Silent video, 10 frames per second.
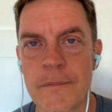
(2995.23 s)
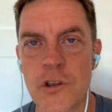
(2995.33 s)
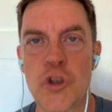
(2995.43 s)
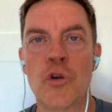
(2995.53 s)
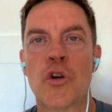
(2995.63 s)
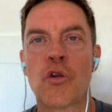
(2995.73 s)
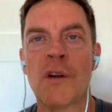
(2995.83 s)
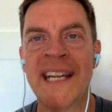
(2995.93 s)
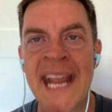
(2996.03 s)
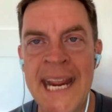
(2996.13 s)
To
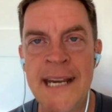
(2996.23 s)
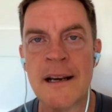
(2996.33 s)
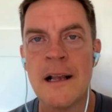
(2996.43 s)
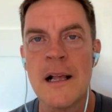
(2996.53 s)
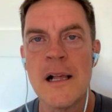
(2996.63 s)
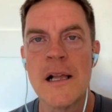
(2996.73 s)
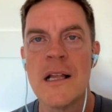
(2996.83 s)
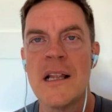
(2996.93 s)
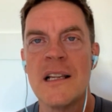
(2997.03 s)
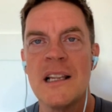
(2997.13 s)
create
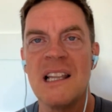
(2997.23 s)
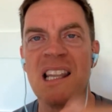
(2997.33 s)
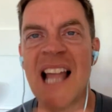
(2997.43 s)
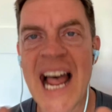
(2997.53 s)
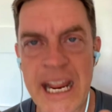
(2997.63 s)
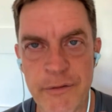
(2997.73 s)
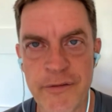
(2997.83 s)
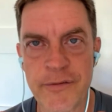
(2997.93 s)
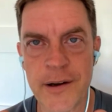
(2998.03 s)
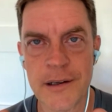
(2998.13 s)

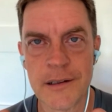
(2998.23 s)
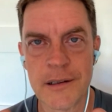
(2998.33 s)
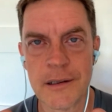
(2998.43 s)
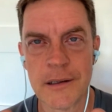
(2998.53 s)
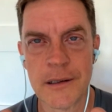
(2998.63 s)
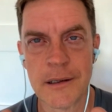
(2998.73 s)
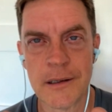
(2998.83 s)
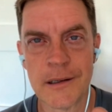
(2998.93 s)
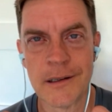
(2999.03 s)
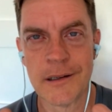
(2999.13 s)
life.
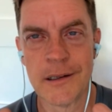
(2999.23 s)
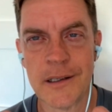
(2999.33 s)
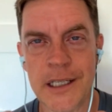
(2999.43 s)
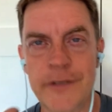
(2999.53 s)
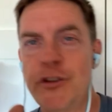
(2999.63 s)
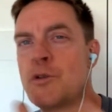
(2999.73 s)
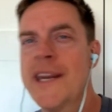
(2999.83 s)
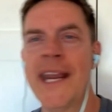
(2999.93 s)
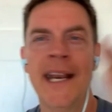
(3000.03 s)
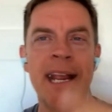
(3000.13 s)
And if you
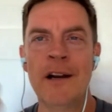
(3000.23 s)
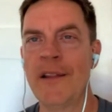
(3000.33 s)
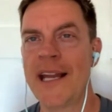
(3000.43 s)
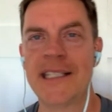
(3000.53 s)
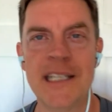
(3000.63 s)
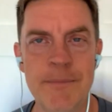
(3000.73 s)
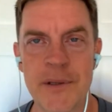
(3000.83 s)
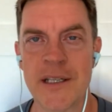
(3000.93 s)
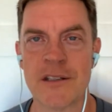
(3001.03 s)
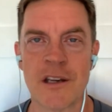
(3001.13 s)
can't handle that
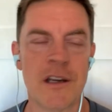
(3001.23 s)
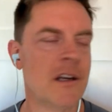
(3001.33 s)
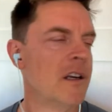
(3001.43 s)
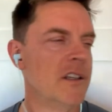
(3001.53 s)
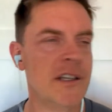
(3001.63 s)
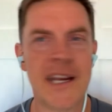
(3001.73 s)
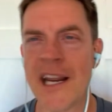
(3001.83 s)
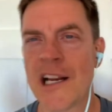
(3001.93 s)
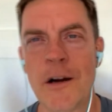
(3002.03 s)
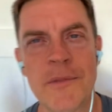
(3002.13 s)
deepness, you
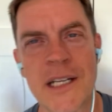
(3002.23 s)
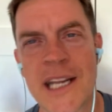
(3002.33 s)
can't come in the